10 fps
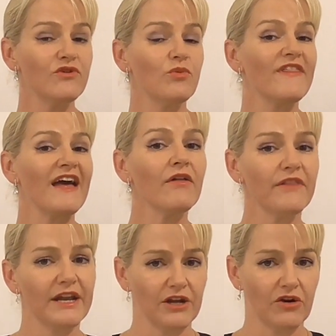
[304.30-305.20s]
even
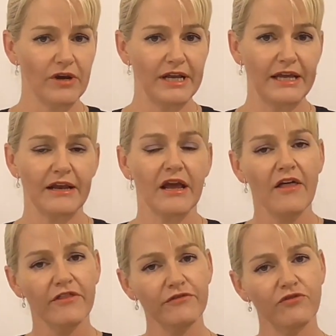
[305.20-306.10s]
without that ingredient,
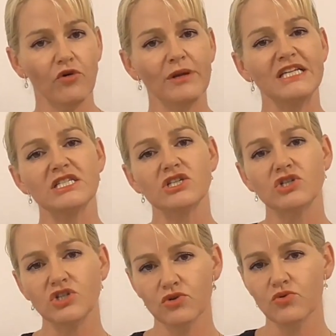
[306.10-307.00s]
the formula is
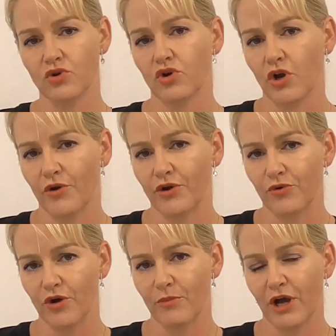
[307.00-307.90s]
still not going to
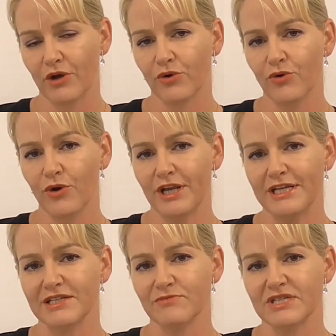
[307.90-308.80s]
grow
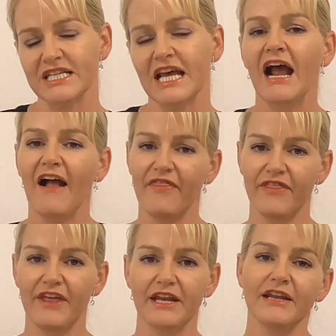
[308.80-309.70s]
microorganisms,
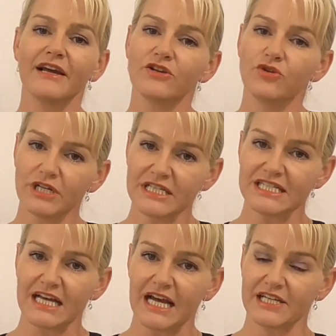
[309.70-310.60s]
and then you can
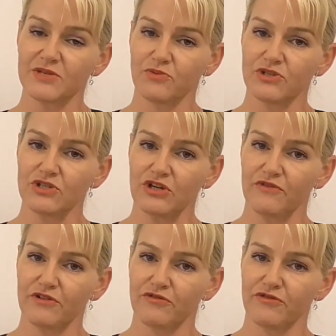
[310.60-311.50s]
say it's
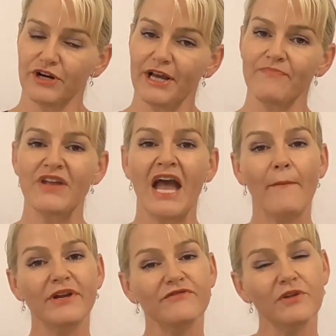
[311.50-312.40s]
preservative free.
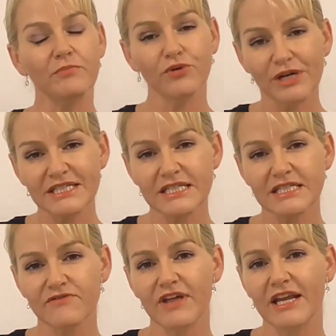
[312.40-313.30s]
But if the
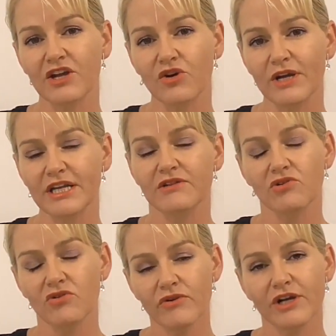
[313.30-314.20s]
presence of that ingredient
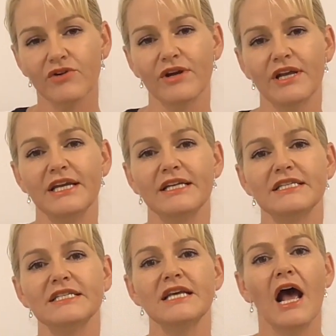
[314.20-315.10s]
or
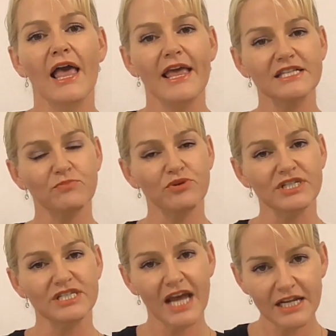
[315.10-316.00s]
ingredients is
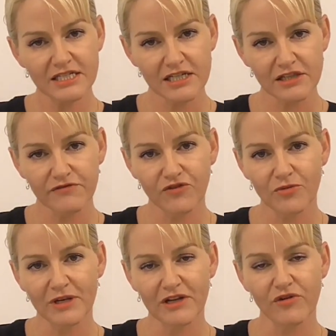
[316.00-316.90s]
protecting the
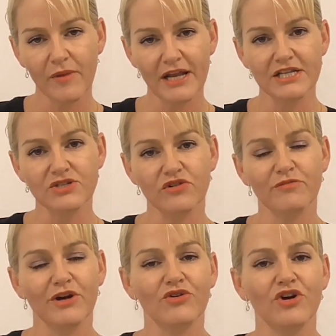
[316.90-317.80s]
formula from any sort
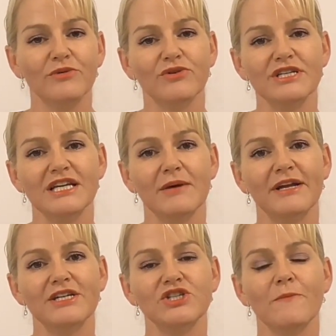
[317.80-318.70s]
of microbial
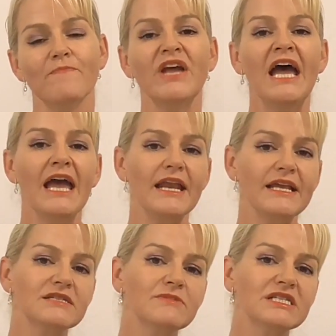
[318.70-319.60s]
contamination, it
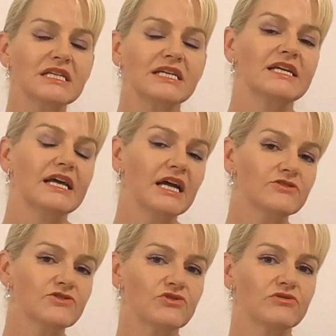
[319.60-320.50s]
is misleading and
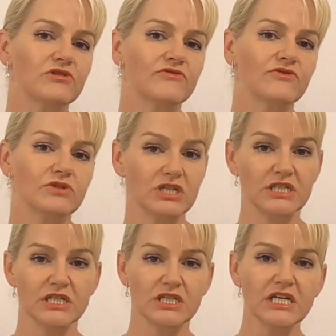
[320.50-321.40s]
untruthful to
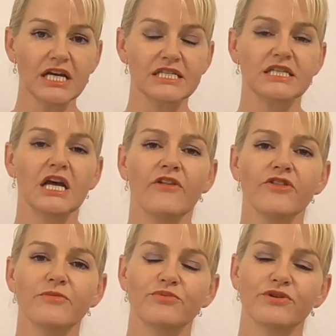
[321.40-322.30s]
suggest
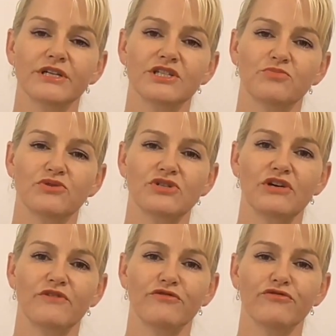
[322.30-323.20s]
that the product is
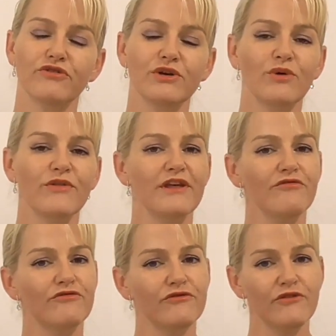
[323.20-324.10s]
preservative free when
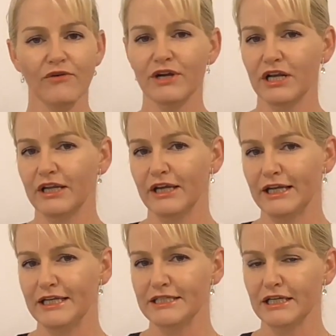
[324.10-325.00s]
there very
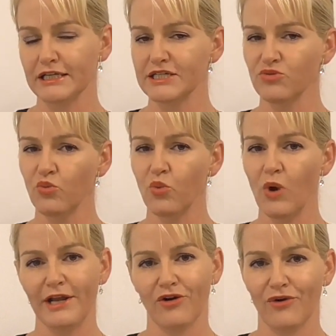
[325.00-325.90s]
clearly is at least
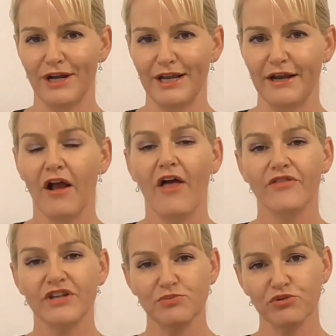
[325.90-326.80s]
one ingredient
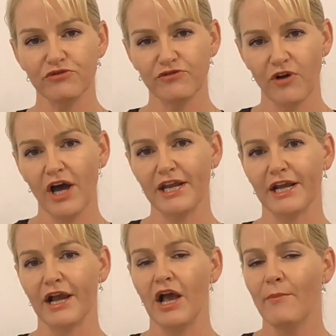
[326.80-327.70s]
that's
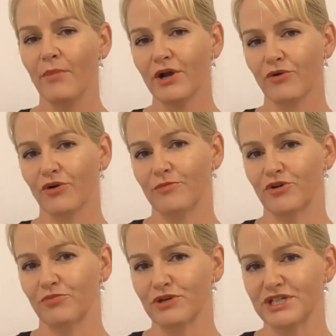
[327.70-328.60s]
providing
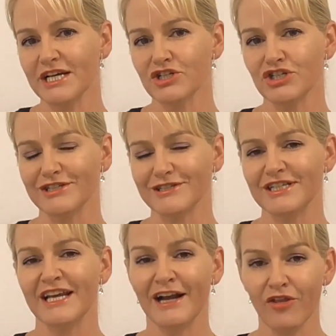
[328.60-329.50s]
microbial protection.
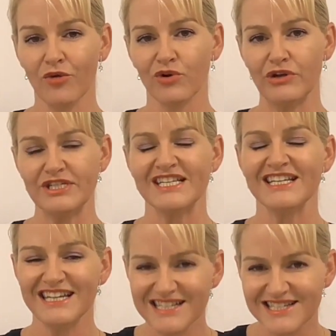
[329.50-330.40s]
In other words,
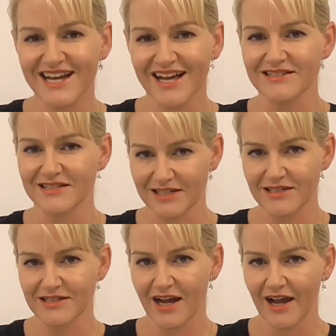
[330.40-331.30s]
it does
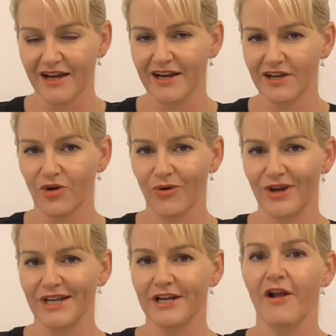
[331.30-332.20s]
contain an
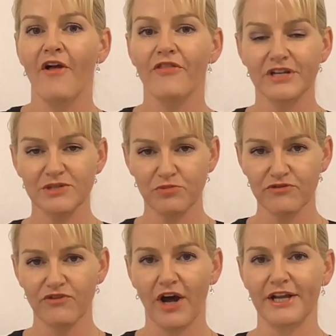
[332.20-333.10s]
ingredient that is
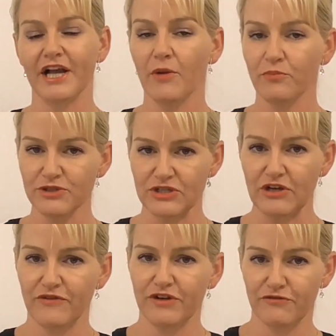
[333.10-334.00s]
providing a
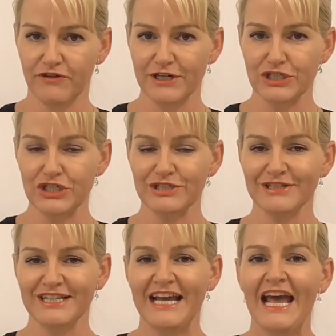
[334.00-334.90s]
preservative
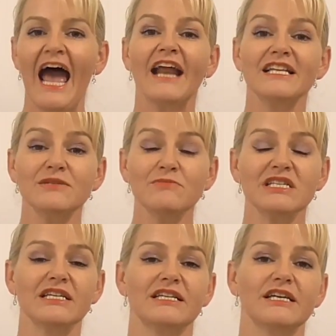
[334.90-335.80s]
function, and it's
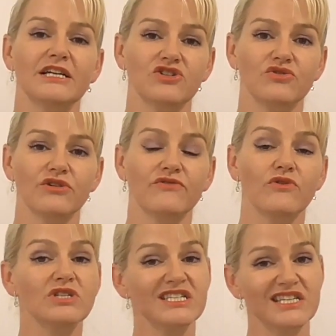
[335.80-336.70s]
misleading and
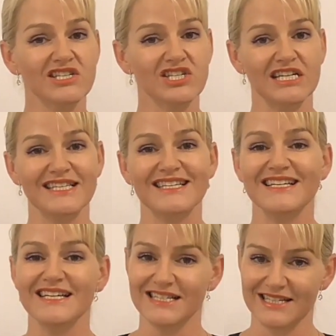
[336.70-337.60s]
untruthful to
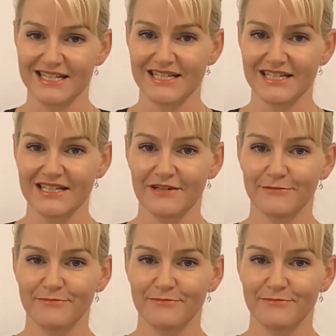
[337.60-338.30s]
suggest it doesn't.